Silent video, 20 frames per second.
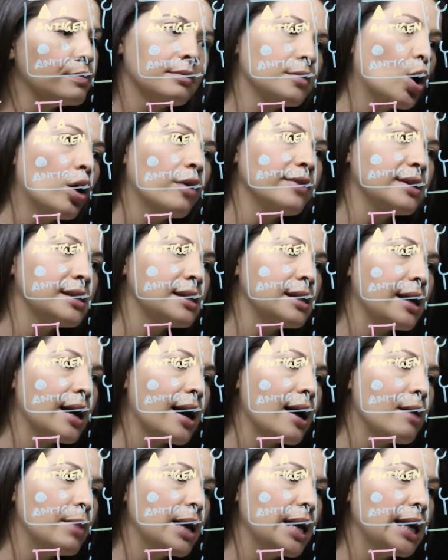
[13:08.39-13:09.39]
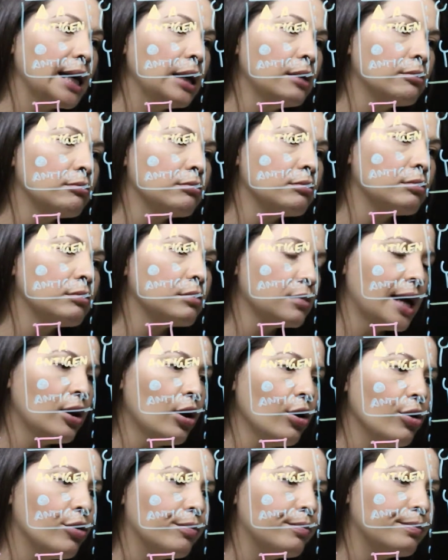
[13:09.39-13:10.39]
obviously AB, and
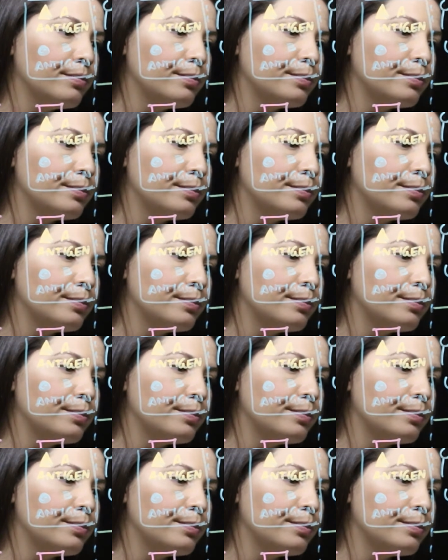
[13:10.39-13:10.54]
O.